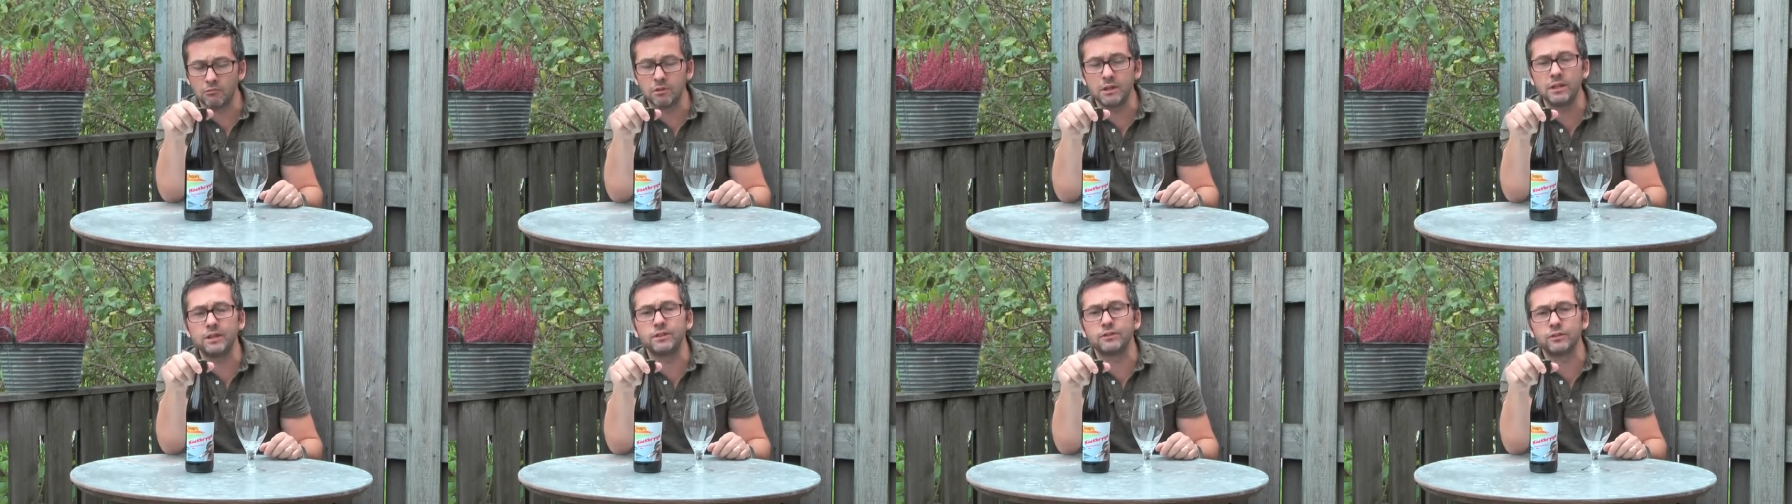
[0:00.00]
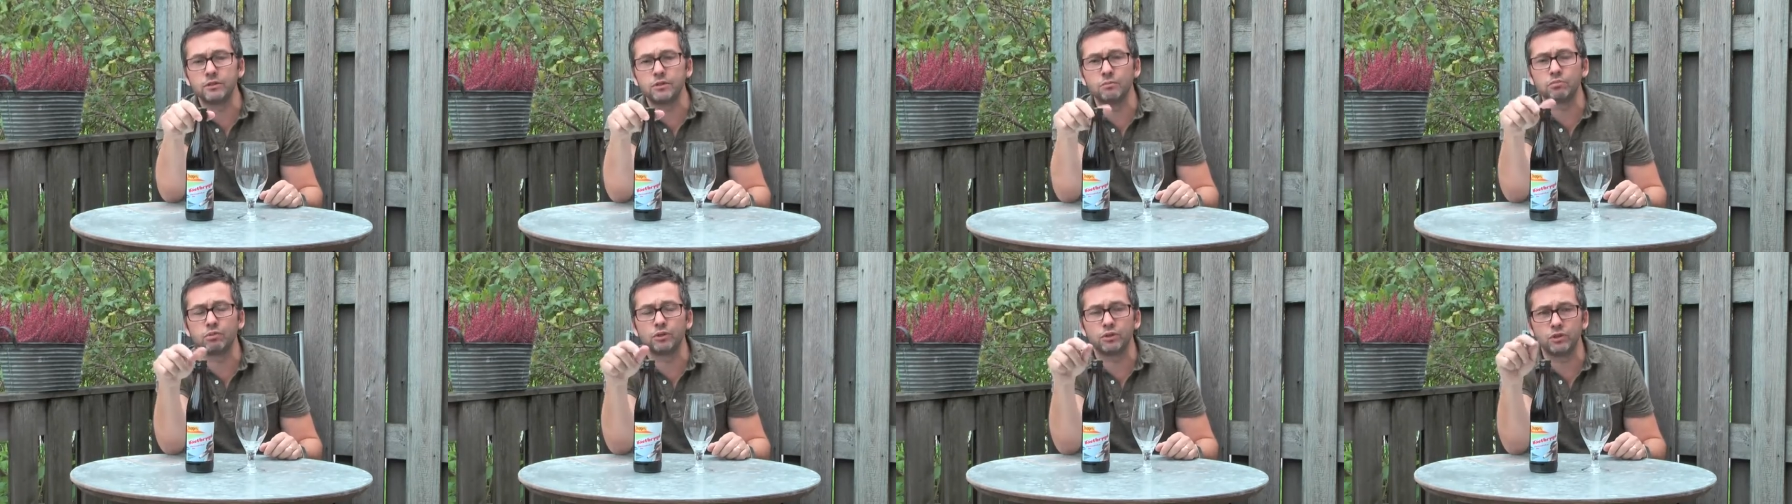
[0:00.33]
really
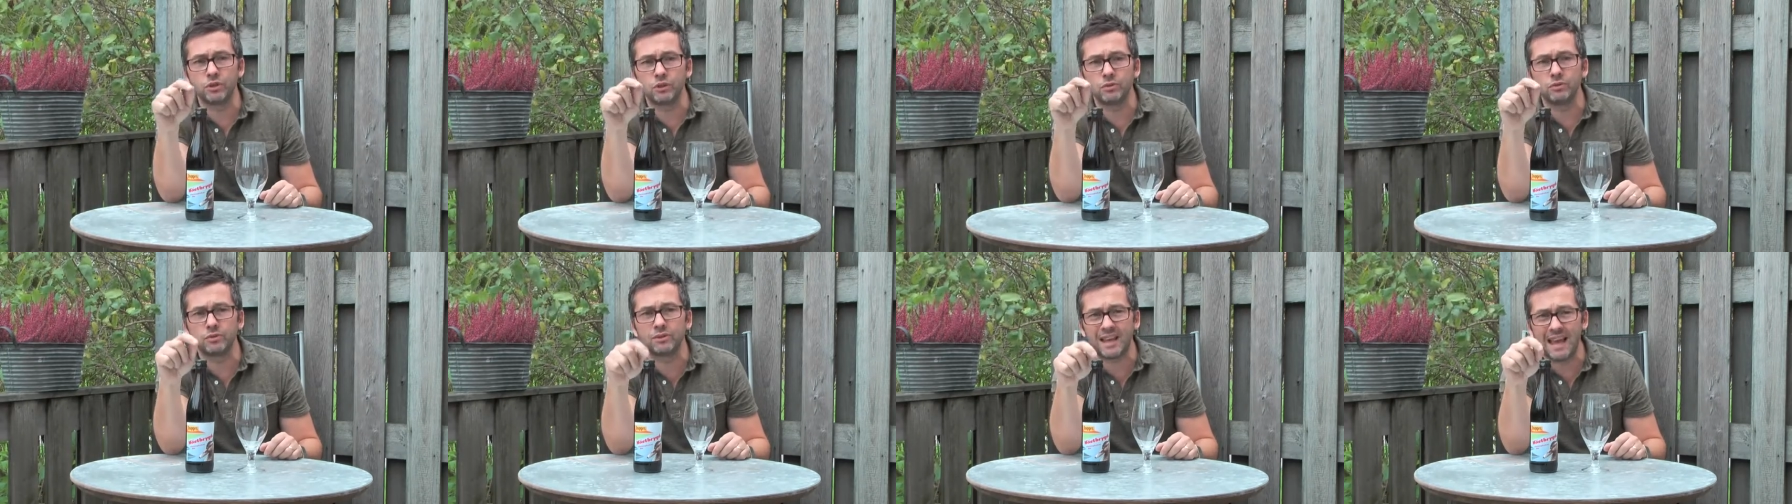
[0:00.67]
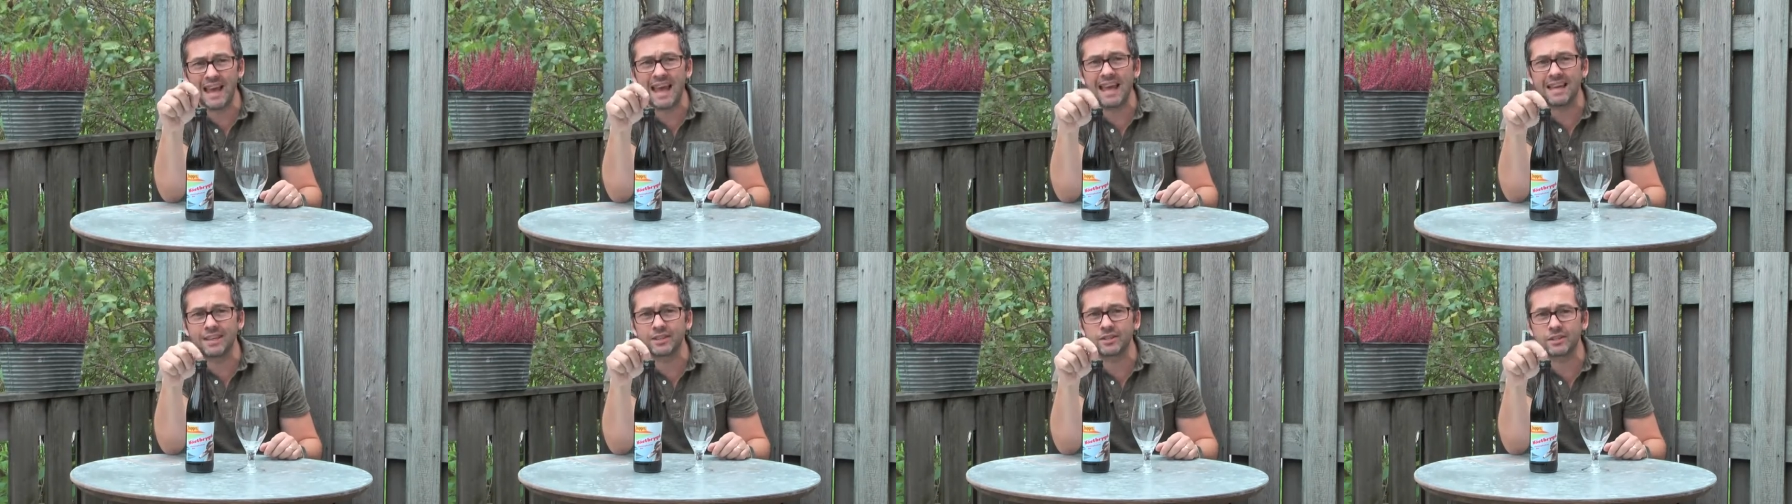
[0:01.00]
do produce
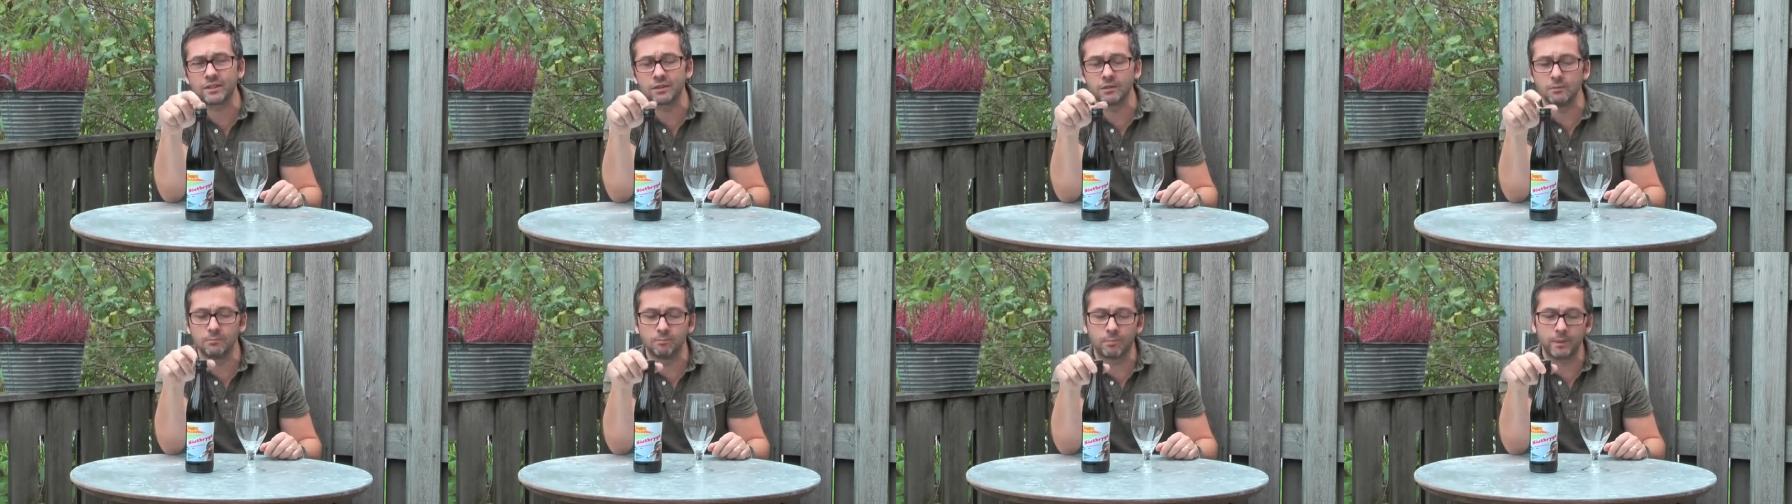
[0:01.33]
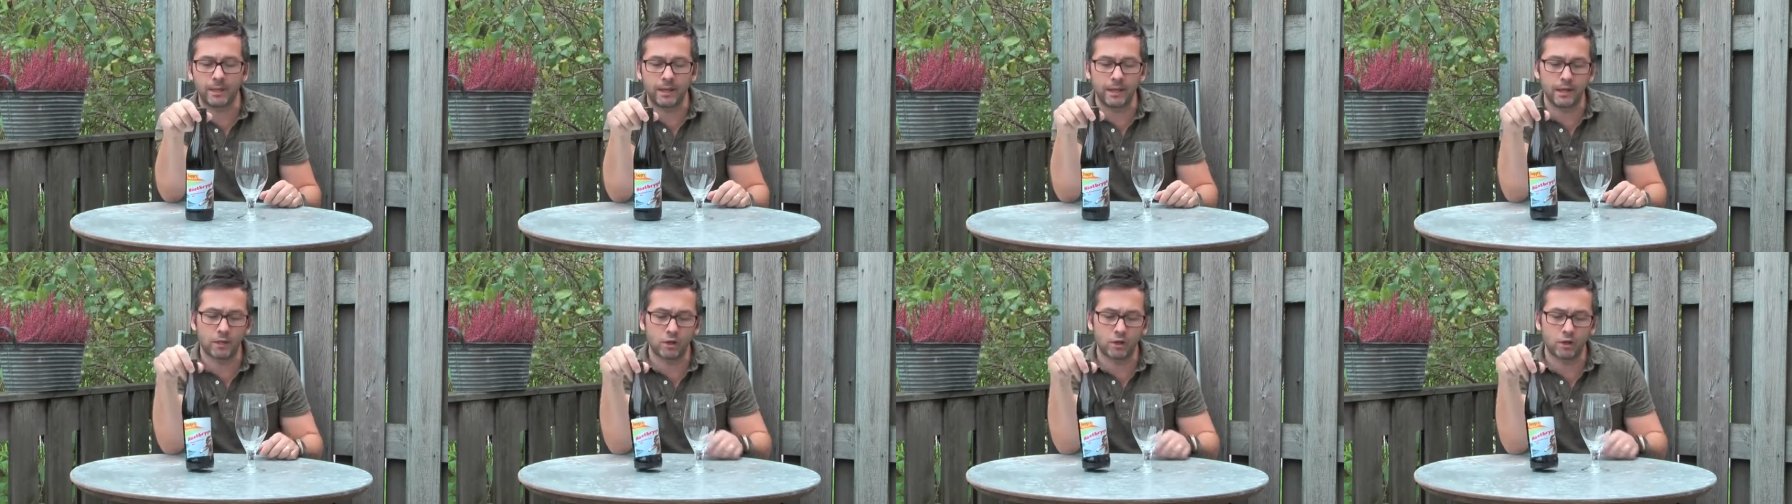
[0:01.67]
excellent beer.